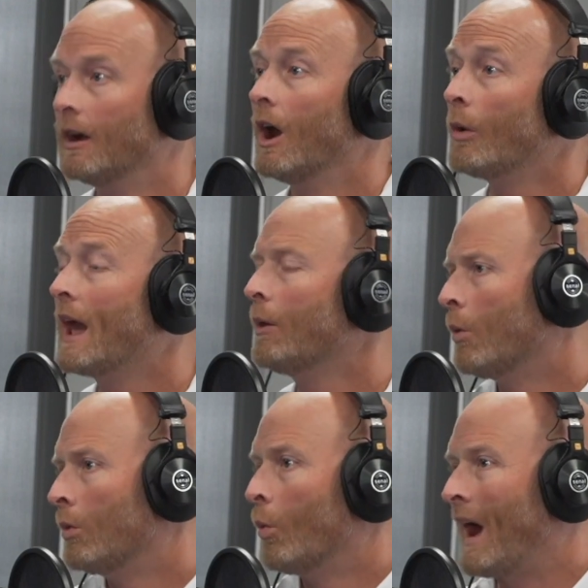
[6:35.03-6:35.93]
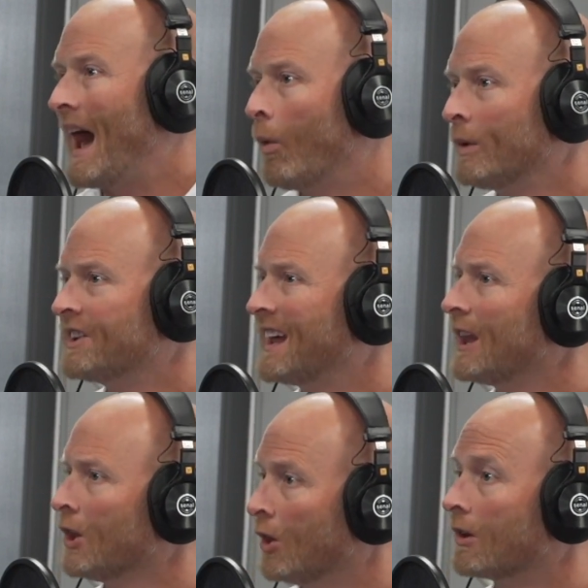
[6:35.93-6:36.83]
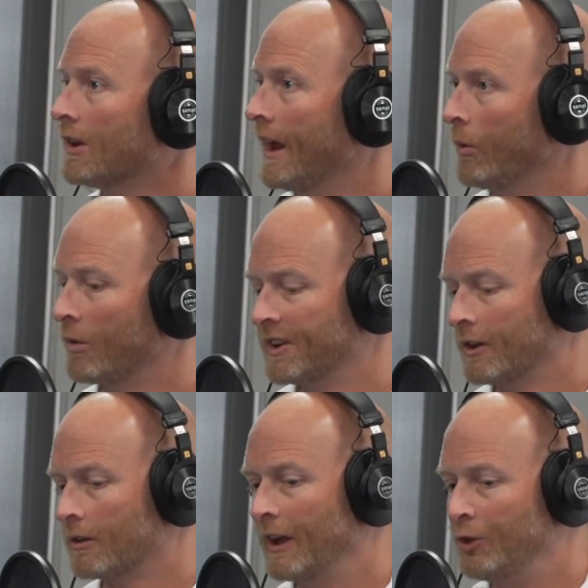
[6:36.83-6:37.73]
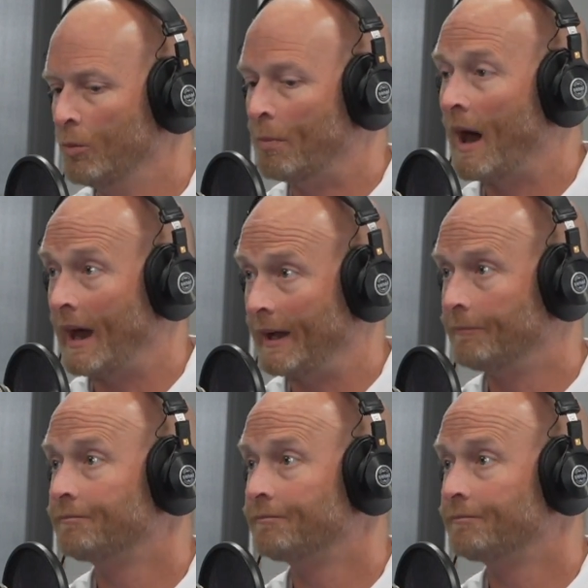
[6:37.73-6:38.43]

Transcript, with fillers: Okay, well, what does that look like? What does it look like to buy?